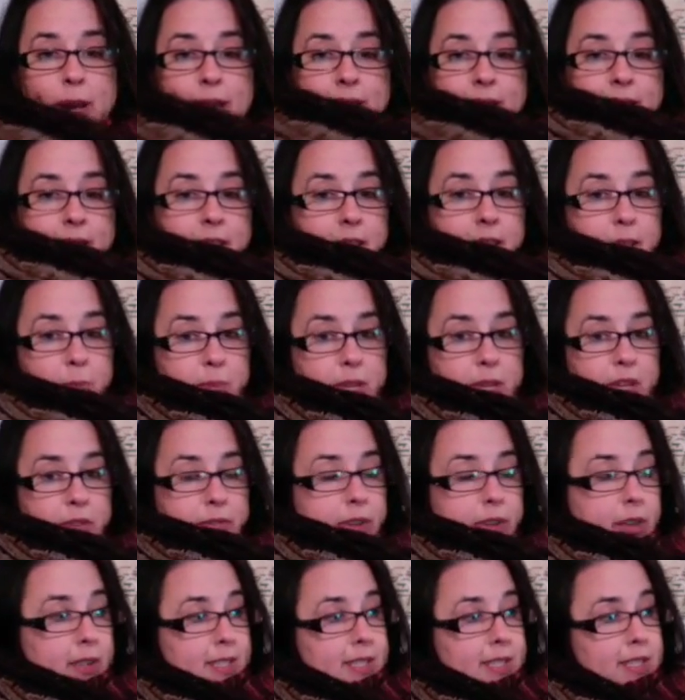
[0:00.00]
This is a
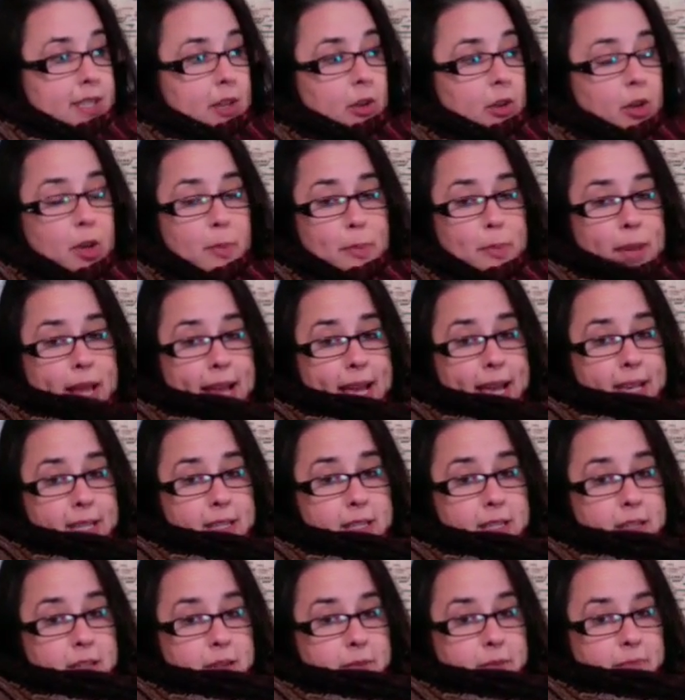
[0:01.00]
BFL silk blend.
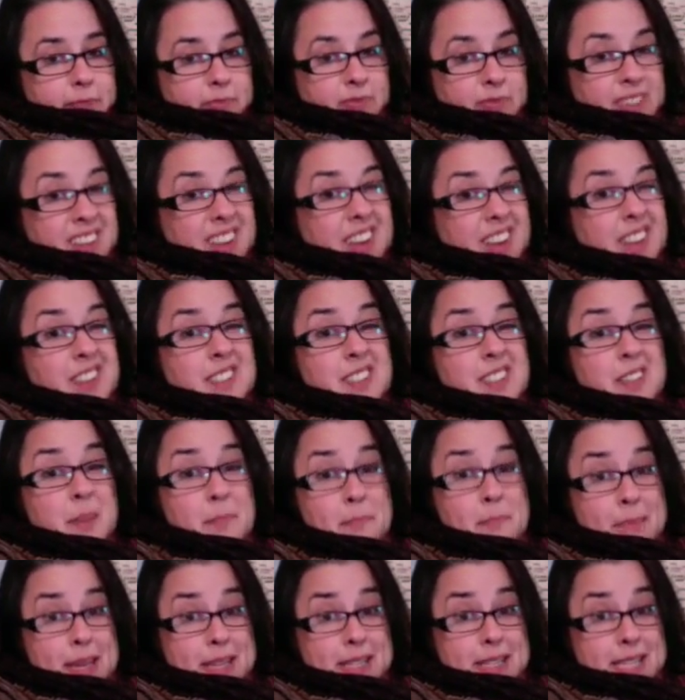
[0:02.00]
It's
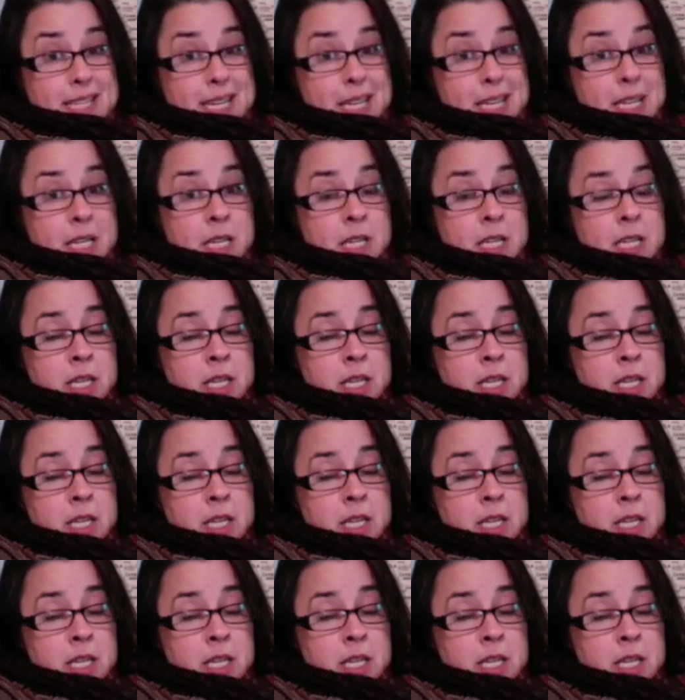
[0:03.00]
amazing.